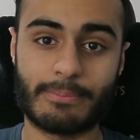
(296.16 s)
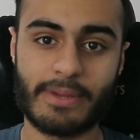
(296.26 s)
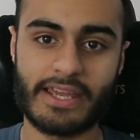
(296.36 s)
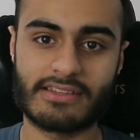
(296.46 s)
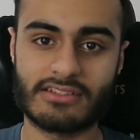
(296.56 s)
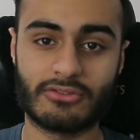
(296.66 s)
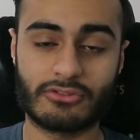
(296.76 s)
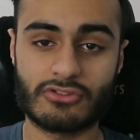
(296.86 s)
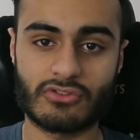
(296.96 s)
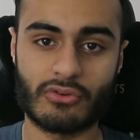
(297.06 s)
the pegs in
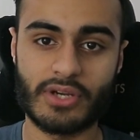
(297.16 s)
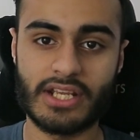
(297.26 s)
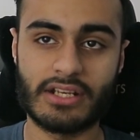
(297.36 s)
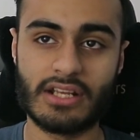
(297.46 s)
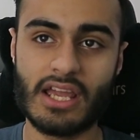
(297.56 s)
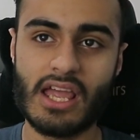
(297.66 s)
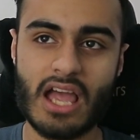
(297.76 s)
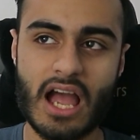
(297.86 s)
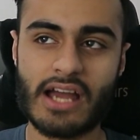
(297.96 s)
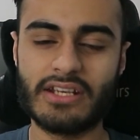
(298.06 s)
order to screw it in,
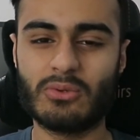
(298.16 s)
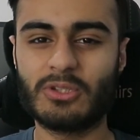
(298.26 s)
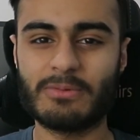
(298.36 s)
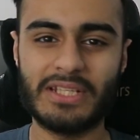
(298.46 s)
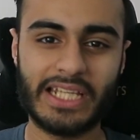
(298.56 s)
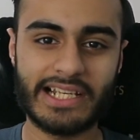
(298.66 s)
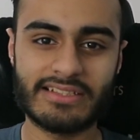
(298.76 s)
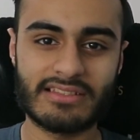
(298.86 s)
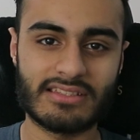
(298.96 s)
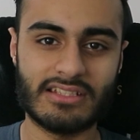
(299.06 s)
and it would have been
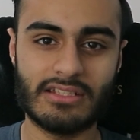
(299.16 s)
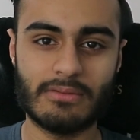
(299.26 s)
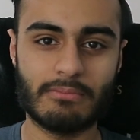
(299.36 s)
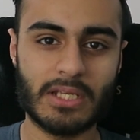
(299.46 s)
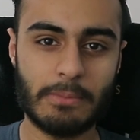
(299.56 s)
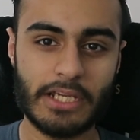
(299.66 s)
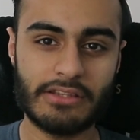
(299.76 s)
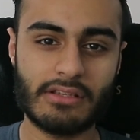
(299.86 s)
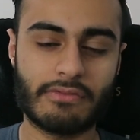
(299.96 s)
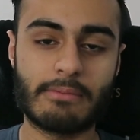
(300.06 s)
nice to see maybe
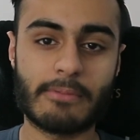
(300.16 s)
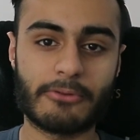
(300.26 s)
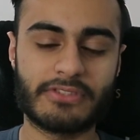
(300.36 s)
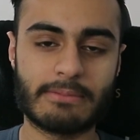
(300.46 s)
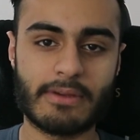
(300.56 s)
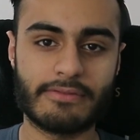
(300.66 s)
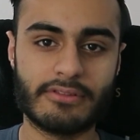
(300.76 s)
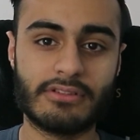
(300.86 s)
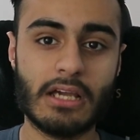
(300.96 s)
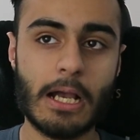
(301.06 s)
a different mounting
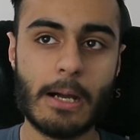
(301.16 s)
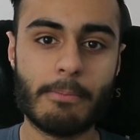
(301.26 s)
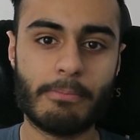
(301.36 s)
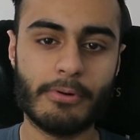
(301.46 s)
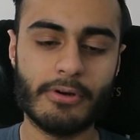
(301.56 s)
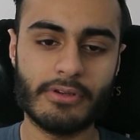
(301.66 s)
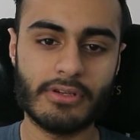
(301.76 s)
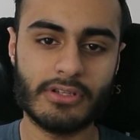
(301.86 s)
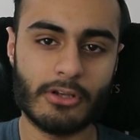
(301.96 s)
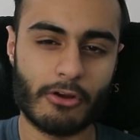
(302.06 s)
method,
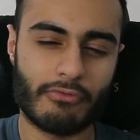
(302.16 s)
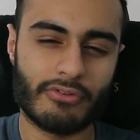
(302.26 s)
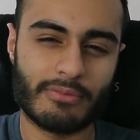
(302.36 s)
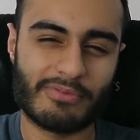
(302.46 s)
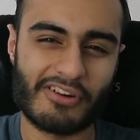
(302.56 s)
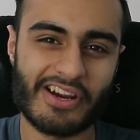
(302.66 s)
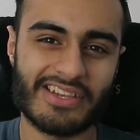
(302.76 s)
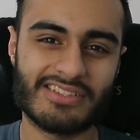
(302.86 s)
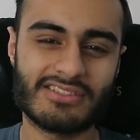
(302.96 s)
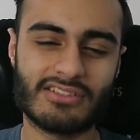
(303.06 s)
but you know, for the
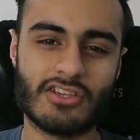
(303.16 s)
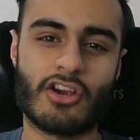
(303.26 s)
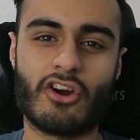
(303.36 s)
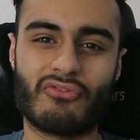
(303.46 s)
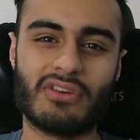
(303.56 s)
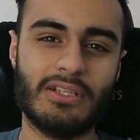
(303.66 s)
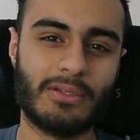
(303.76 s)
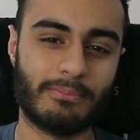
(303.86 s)
price you can't really